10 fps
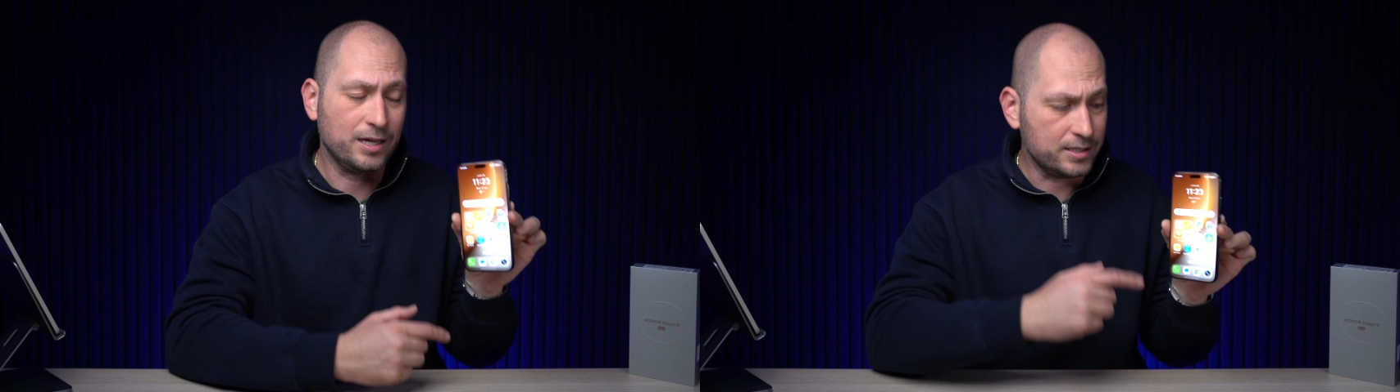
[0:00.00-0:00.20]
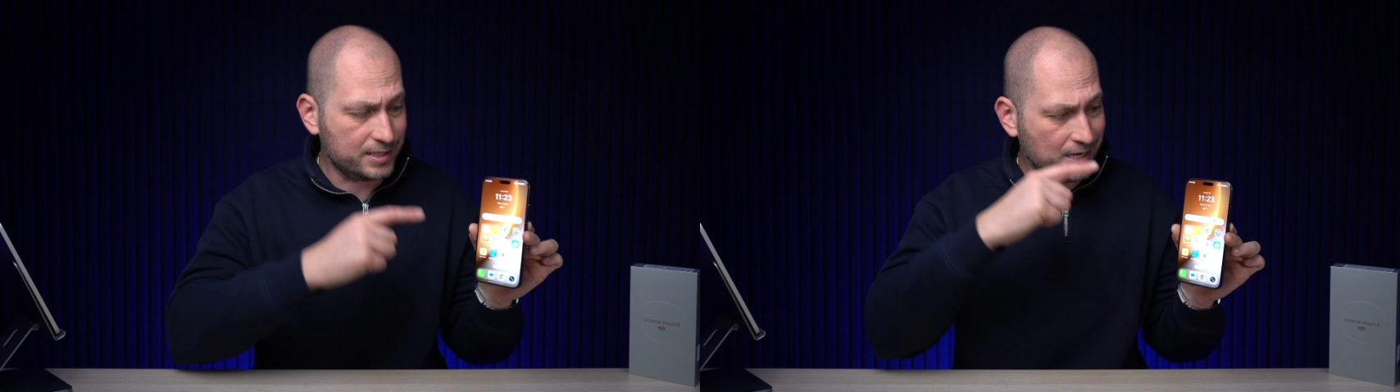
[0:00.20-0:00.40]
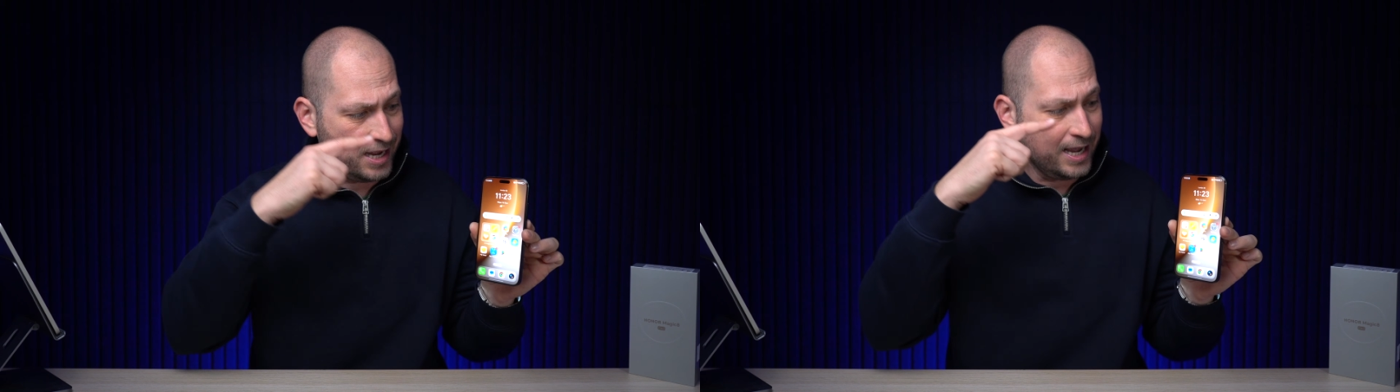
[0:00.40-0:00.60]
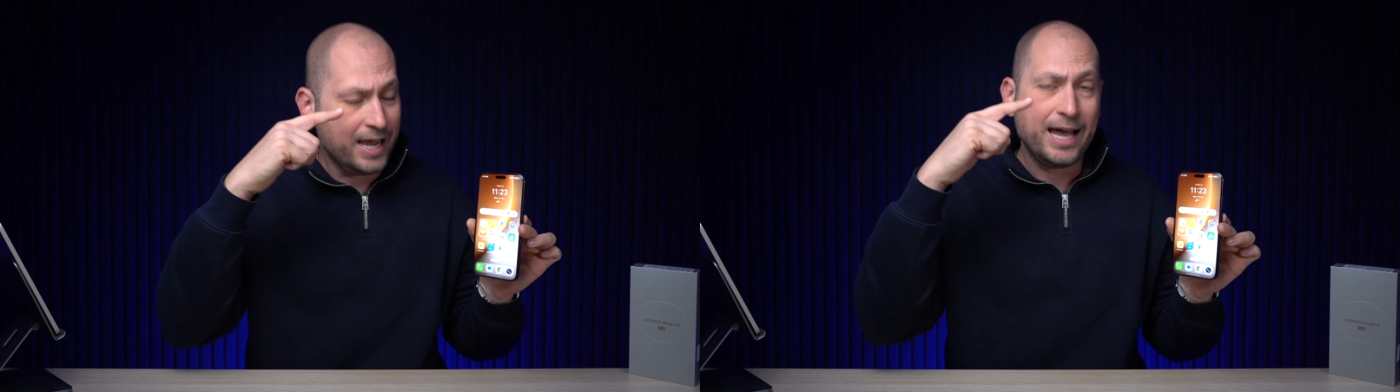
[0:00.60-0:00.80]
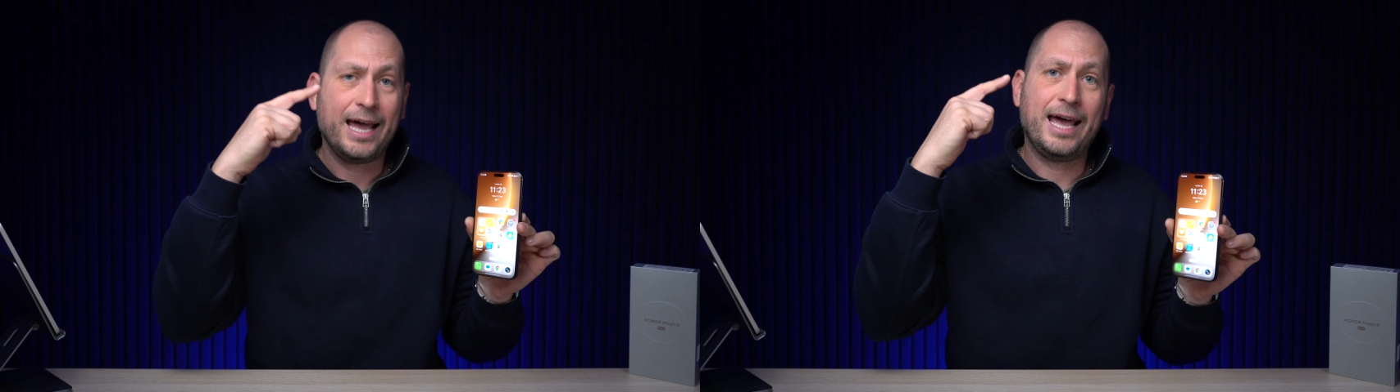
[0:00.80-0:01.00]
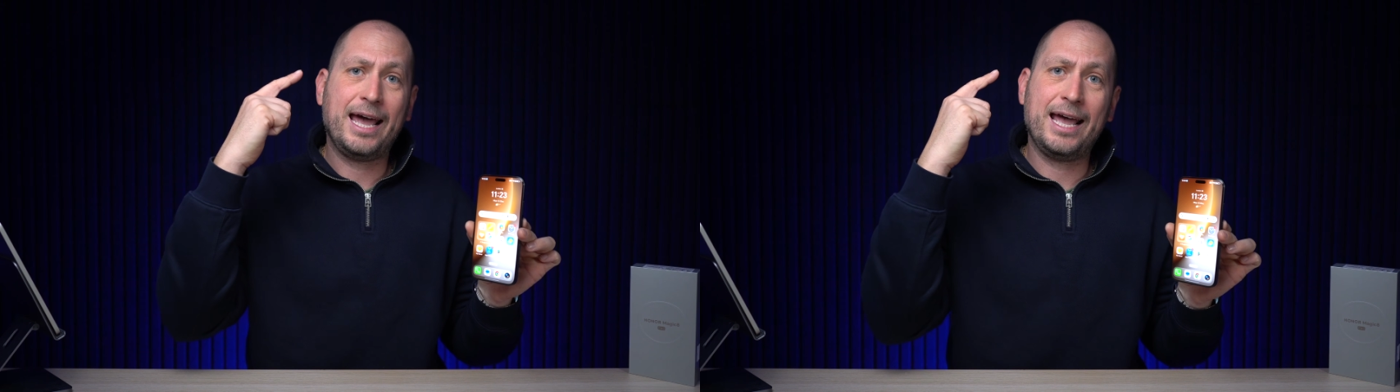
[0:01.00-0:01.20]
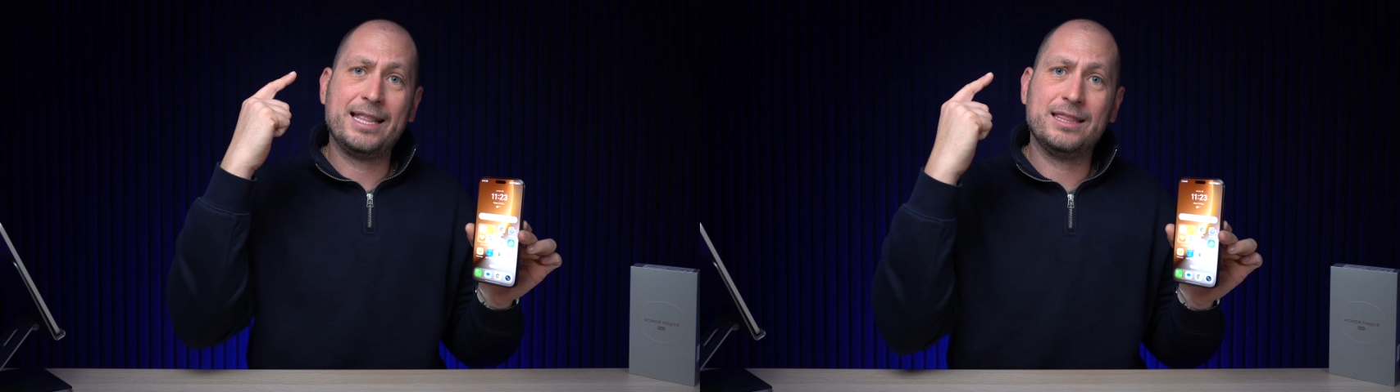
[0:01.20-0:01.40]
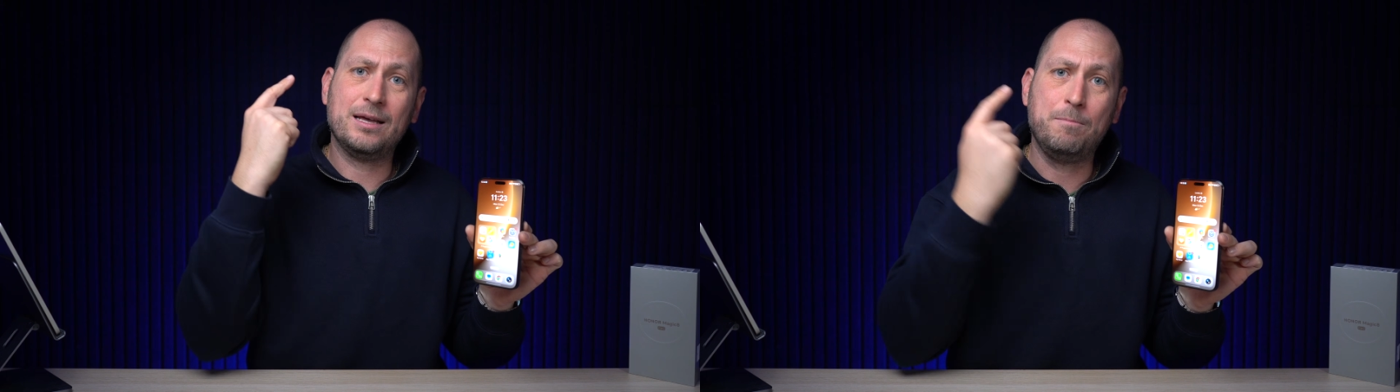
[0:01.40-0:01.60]
Hz
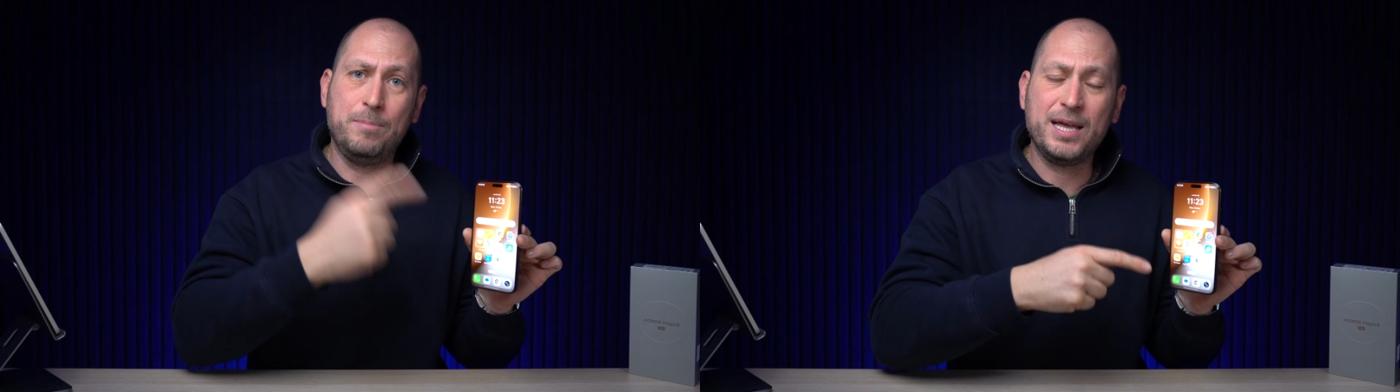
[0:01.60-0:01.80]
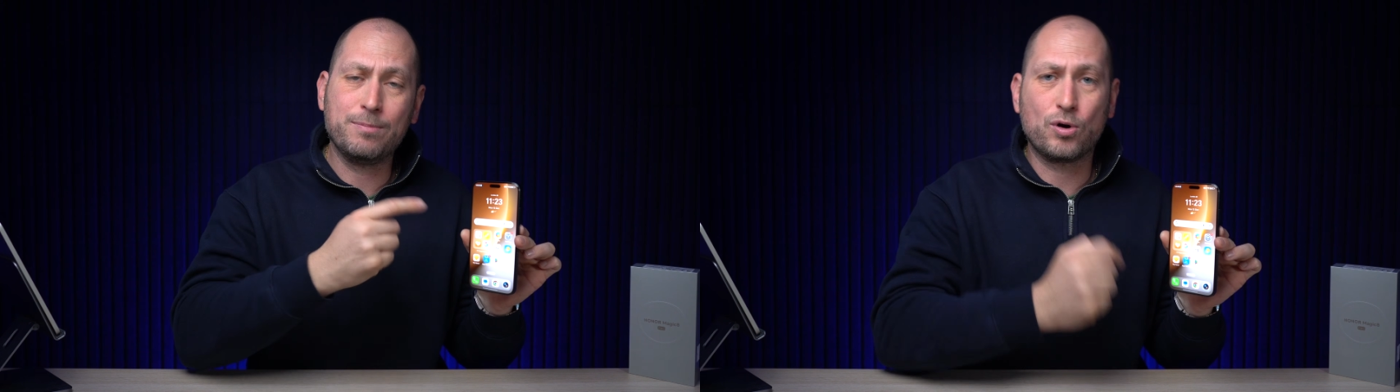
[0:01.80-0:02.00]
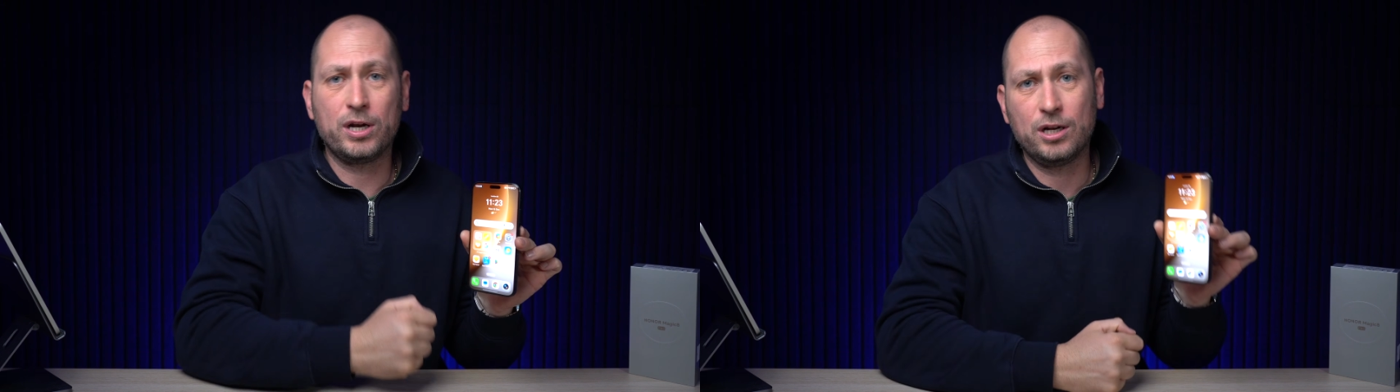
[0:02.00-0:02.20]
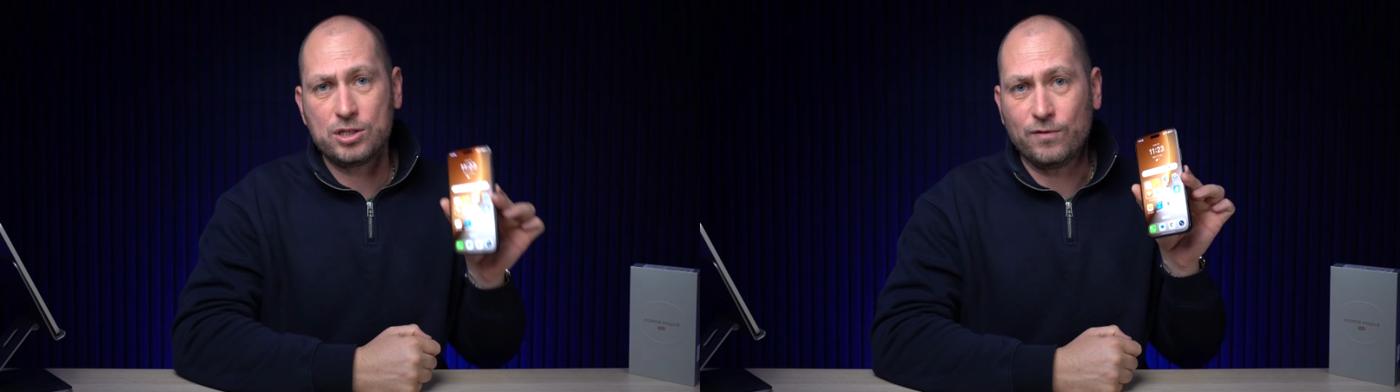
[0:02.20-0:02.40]
and the peak brightness